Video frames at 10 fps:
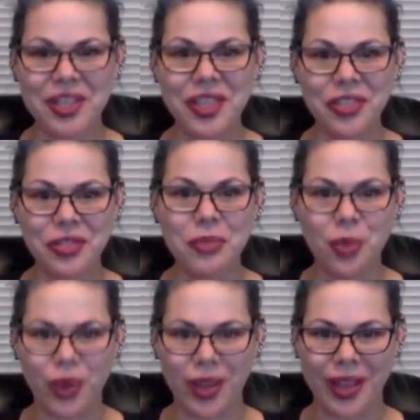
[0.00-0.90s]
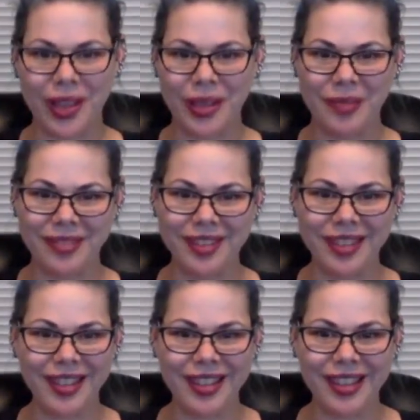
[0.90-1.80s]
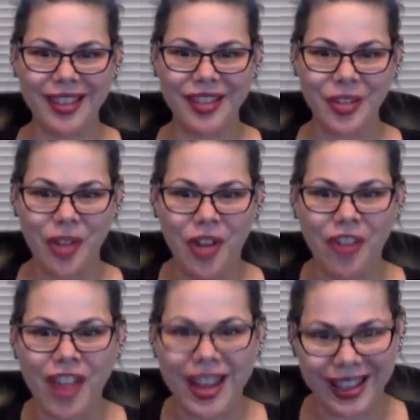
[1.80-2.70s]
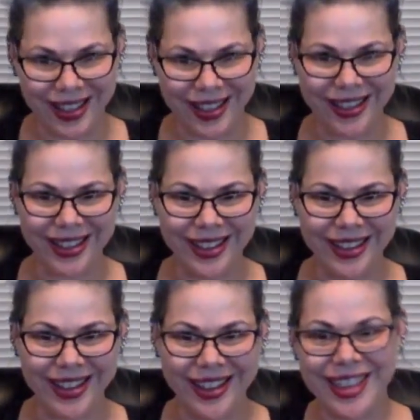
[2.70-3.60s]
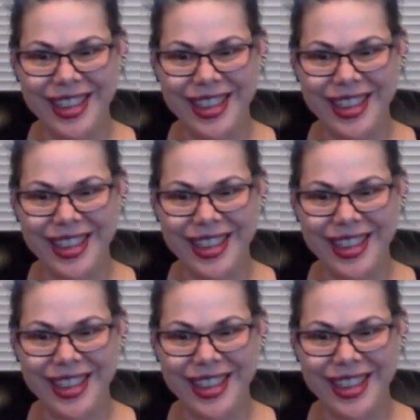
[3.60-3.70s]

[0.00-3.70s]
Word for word: got through mourning him already, and